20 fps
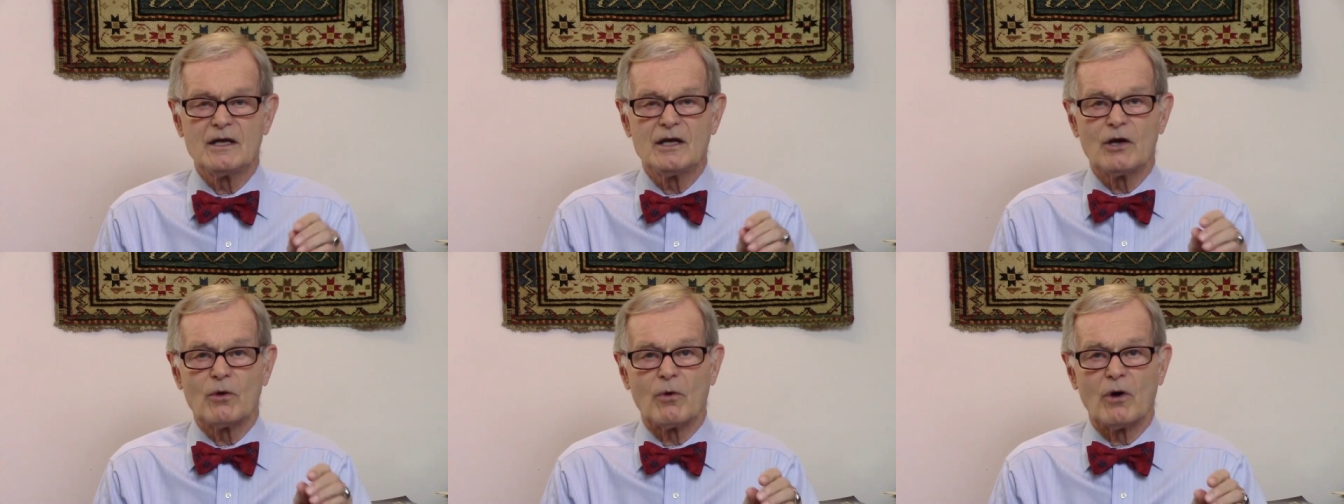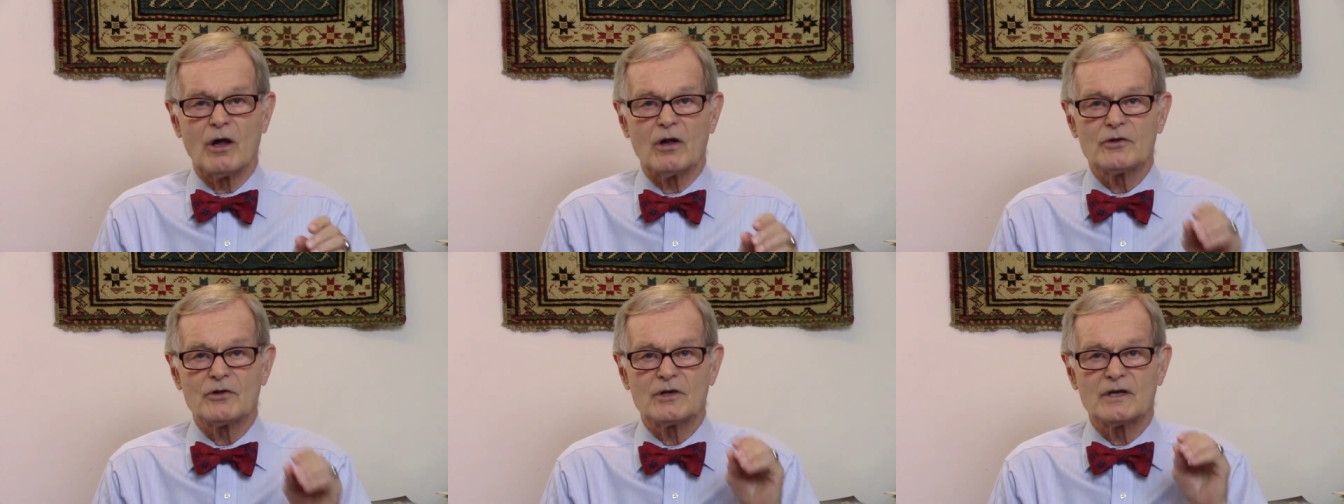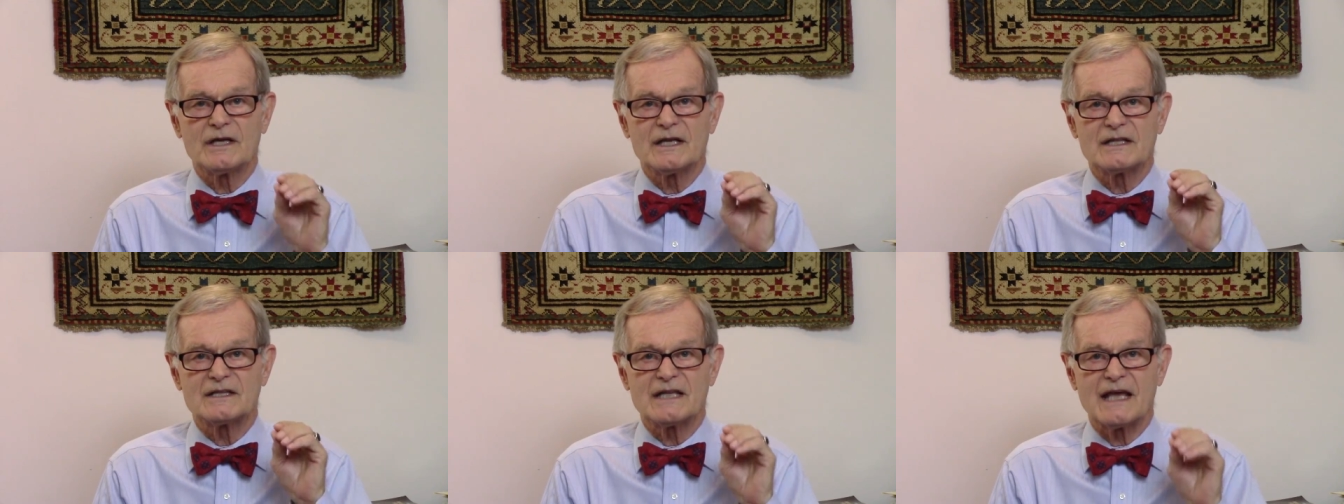Well, you can
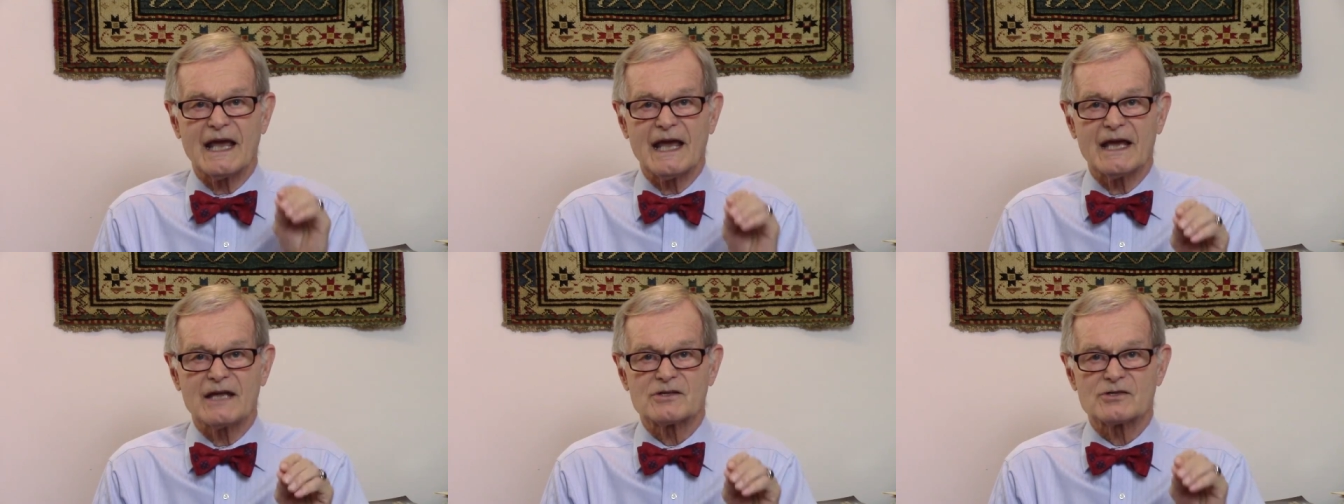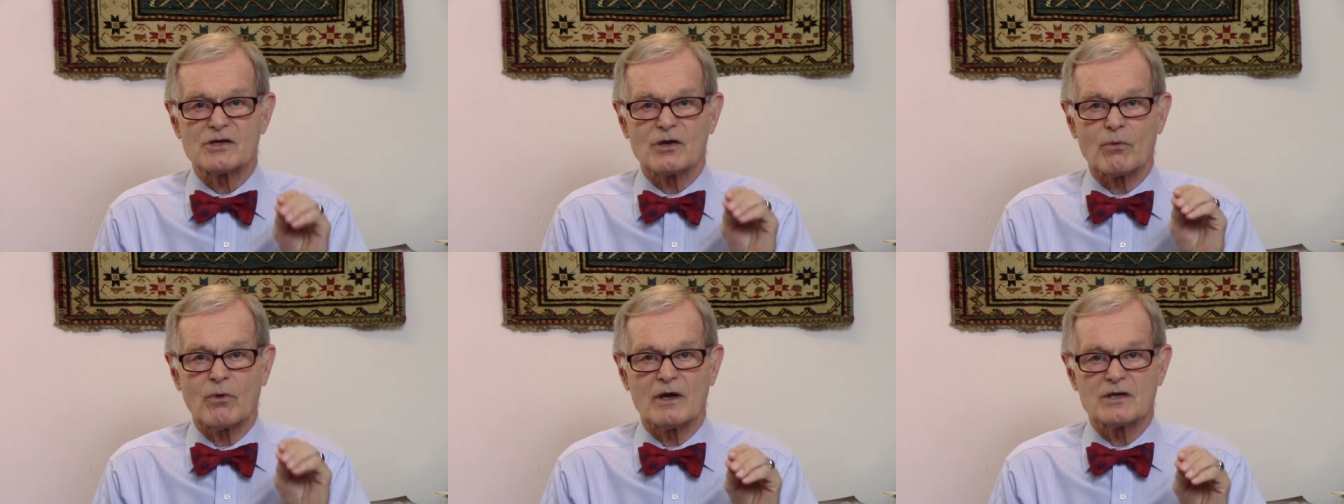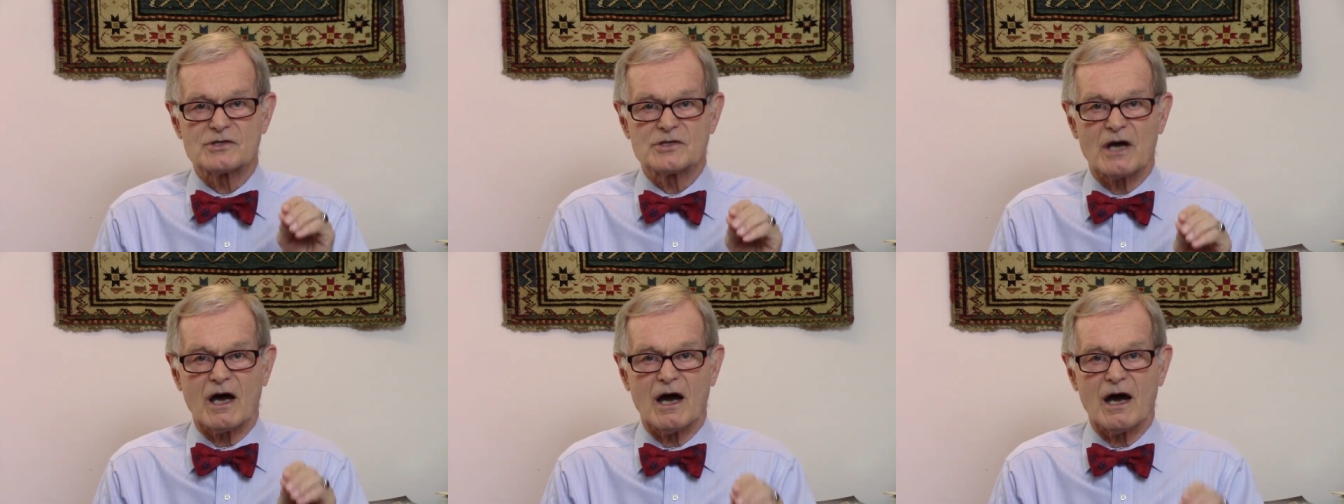get the answer what
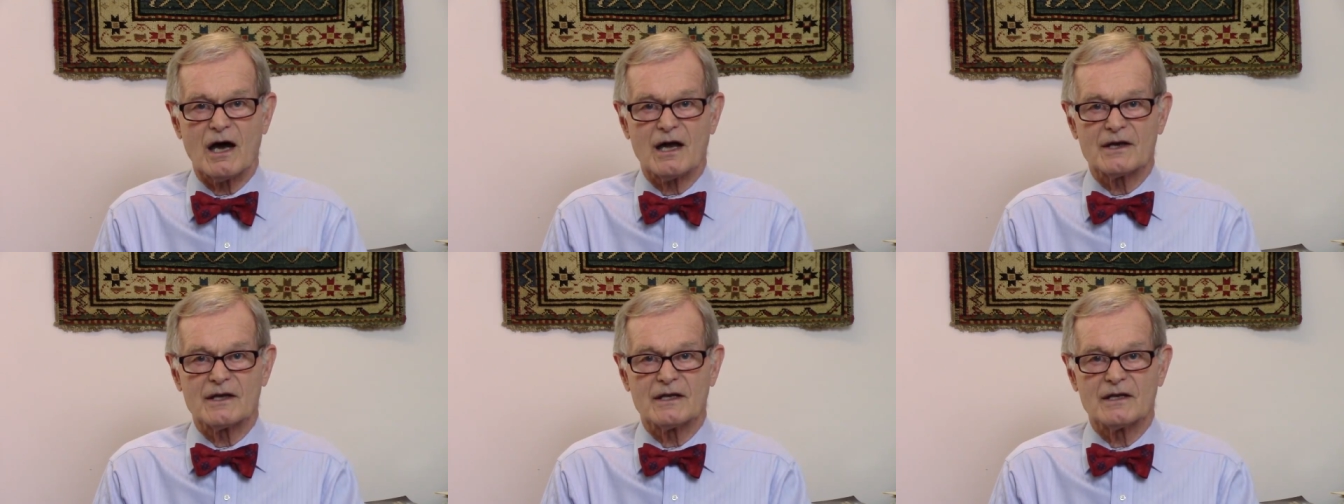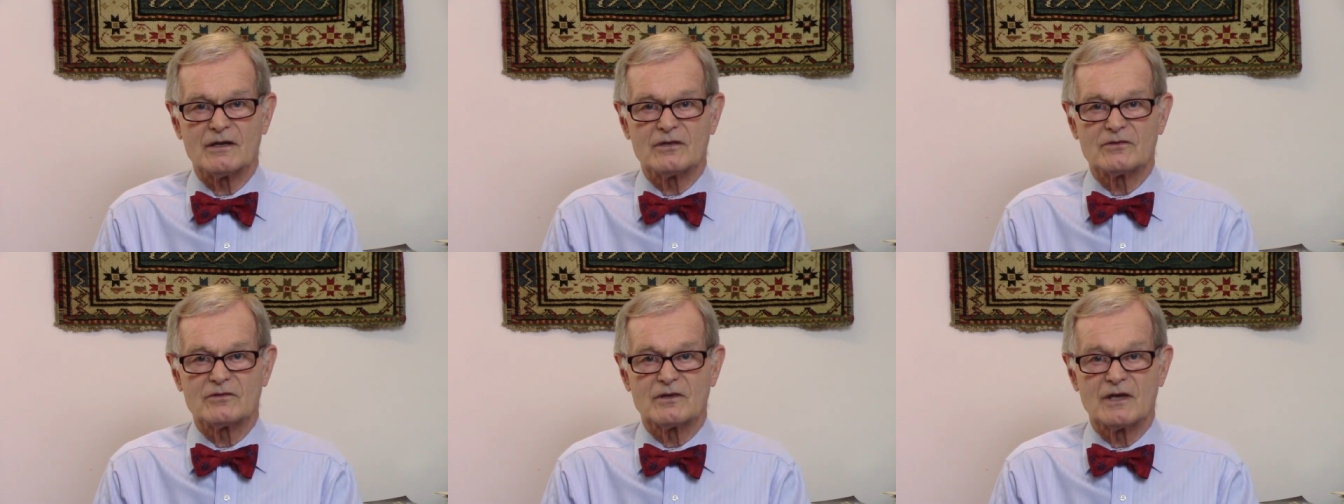jihad is.